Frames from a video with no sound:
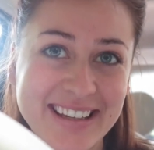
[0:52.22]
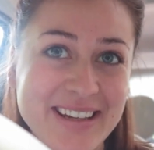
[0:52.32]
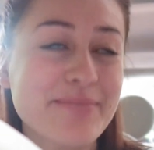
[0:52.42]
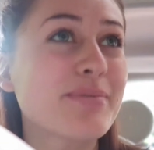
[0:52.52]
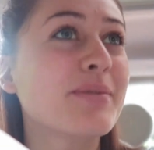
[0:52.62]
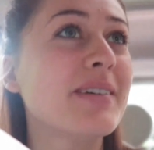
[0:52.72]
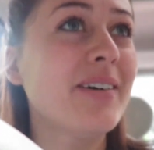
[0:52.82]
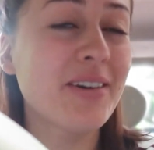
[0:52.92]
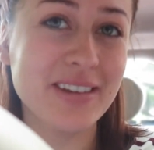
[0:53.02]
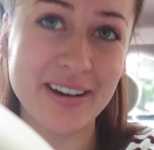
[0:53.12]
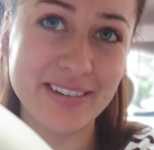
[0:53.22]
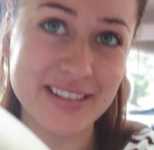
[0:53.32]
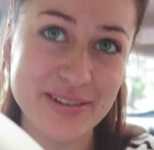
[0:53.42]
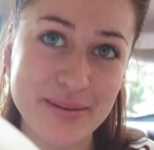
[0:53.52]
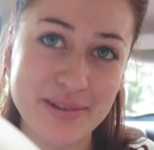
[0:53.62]
Yep, we won't go
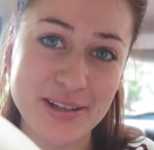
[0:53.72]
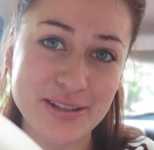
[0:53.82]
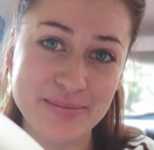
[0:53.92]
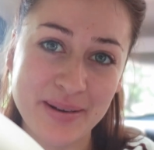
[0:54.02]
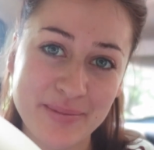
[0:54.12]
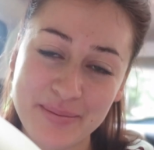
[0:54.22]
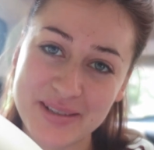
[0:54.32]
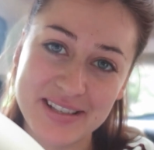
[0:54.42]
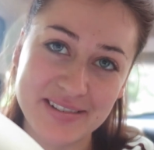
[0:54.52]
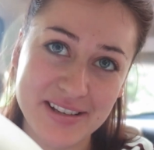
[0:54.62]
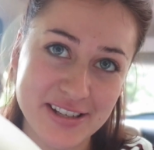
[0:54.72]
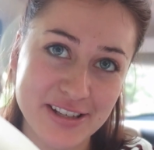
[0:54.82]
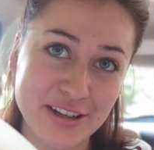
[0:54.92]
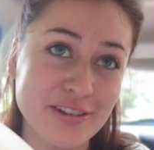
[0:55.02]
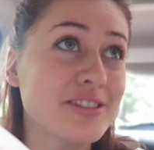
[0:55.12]
into it because my mum still
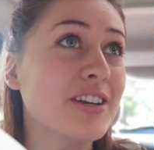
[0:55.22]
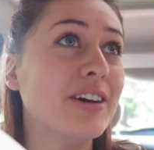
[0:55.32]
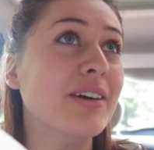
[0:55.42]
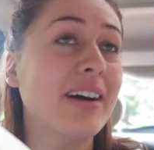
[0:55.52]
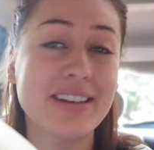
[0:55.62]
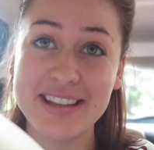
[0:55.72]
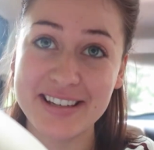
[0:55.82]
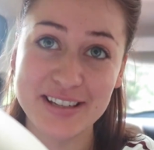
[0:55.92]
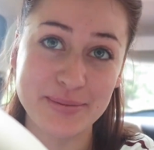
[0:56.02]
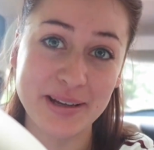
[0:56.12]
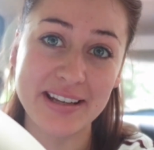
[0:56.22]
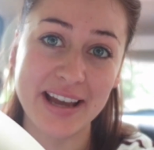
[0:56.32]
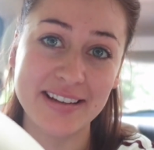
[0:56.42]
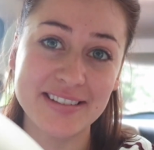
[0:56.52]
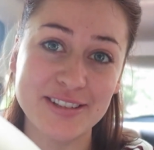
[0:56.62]
doesn't know, so neither does my
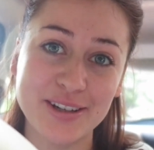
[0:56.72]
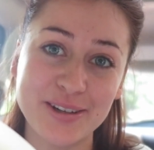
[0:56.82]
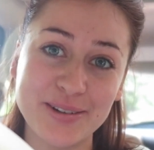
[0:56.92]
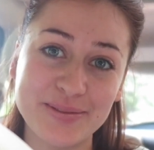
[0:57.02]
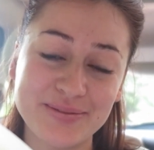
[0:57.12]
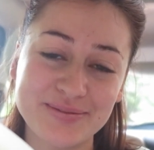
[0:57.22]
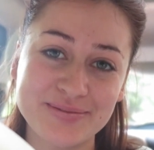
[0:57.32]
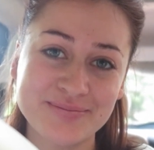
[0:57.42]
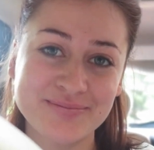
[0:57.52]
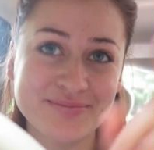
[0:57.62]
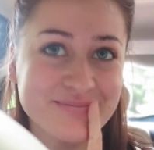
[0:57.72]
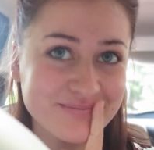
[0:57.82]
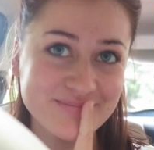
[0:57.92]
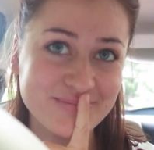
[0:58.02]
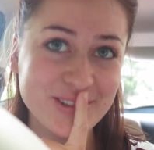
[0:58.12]
dad, so
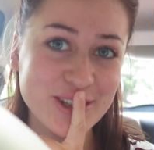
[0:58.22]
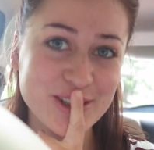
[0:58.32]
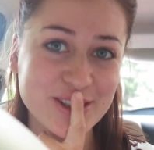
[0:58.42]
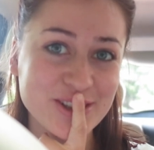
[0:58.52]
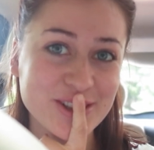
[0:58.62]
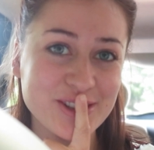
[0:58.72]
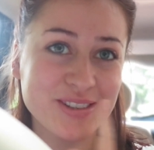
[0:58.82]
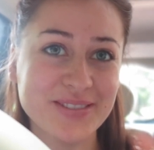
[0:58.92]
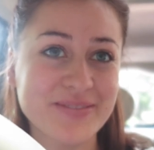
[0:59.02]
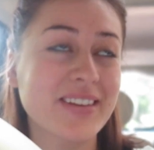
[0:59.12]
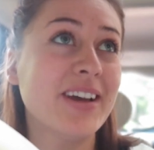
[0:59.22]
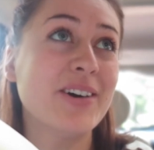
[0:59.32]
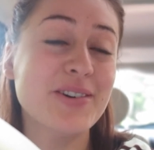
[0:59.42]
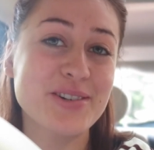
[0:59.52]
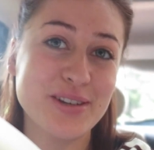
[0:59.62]
shh.
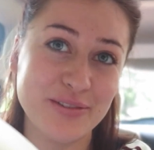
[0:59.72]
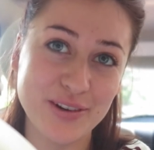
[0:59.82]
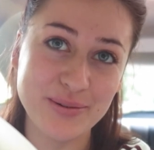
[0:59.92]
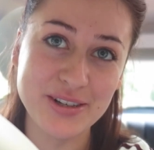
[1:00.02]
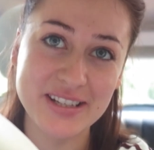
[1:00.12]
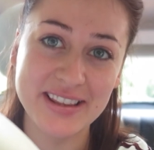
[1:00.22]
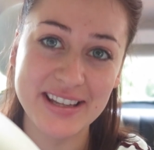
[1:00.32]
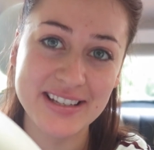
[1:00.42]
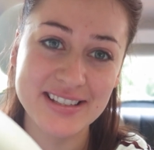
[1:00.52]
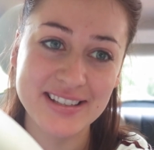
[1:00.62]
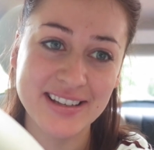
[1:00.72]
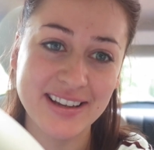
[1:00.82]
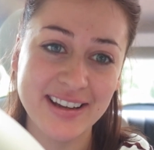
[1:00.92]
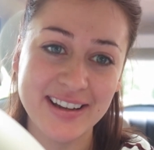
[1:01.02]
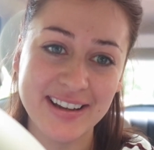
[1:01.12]
Also, if you're watching this,
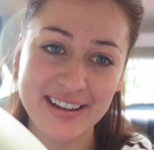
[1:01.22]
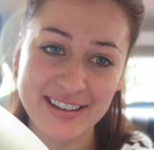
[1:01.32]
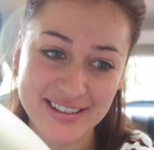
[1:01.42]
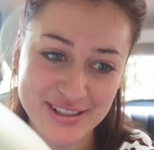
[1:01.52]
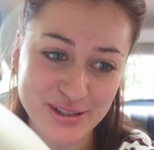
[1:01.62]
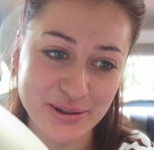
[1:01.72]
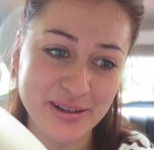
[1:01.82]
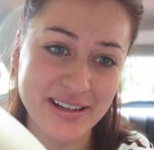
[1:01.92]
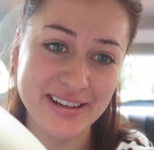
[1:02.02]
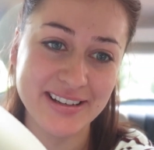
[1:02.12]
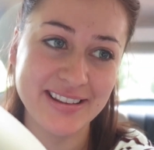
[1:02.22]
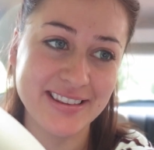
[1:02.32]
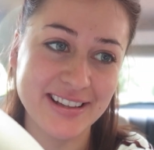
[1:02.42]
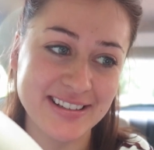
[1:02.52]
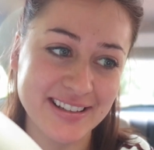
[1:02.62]
sorry
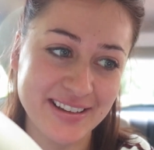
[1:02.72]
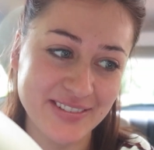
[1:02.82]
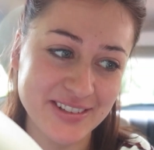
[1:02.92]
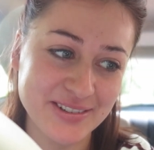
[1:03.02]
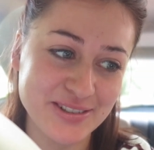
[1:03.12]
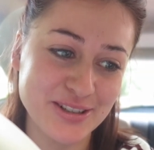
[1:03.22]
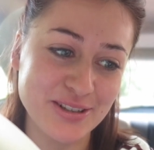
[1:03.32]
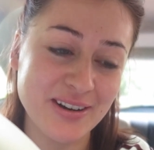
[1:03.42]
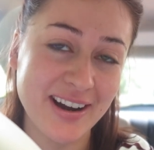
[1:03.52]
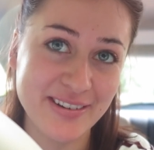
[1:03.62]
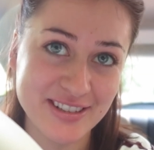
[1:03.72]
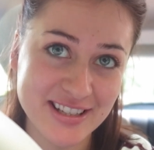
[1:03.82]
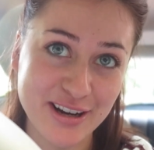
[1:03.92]
that I never told you, I was